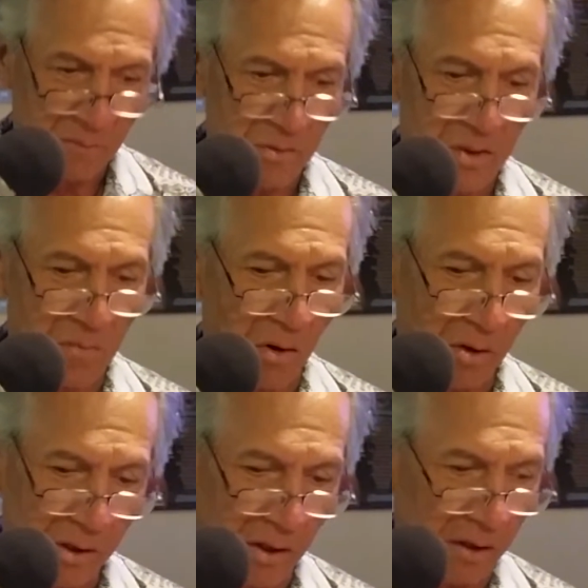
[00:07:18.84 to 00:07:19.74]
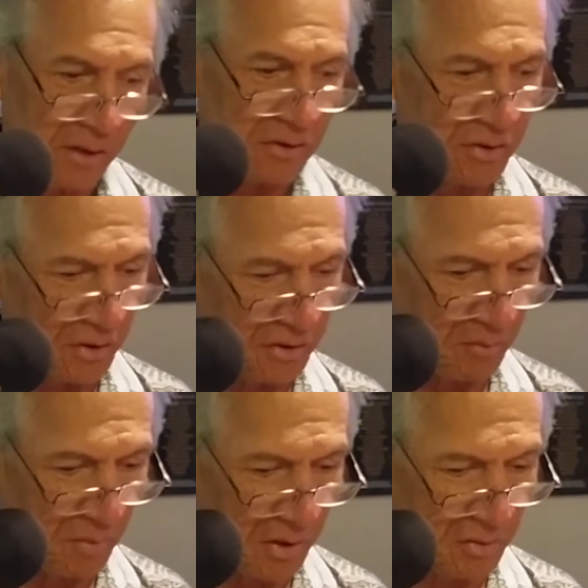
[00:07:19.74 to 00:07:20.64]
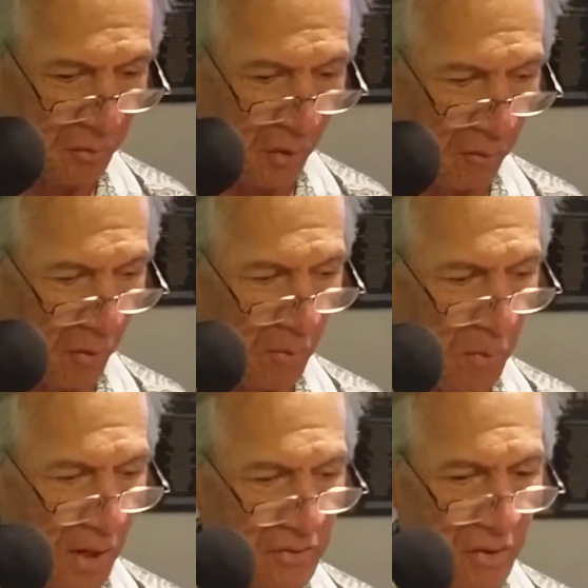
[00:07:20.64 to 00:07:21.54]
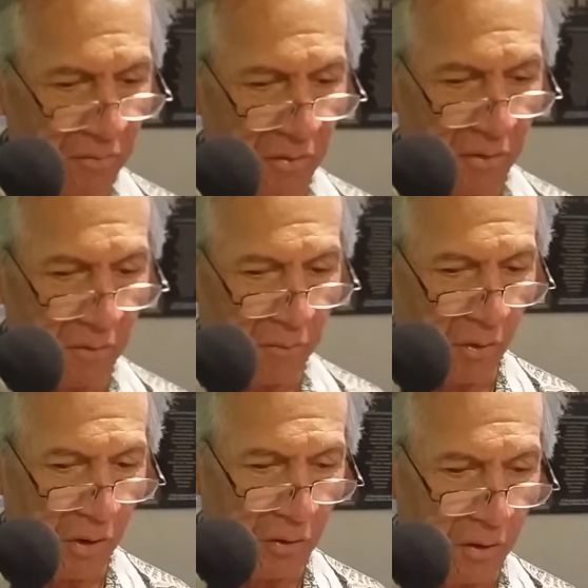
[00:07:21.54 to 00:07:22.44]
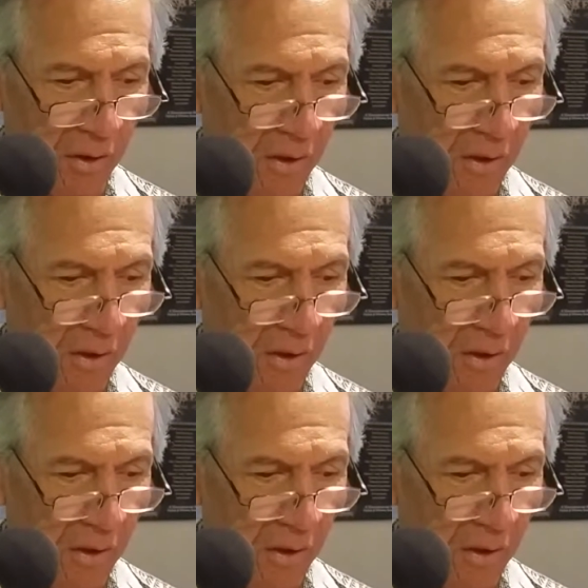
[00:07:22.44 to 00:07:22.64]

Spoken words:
Miss America is something that's very, very positive and very good.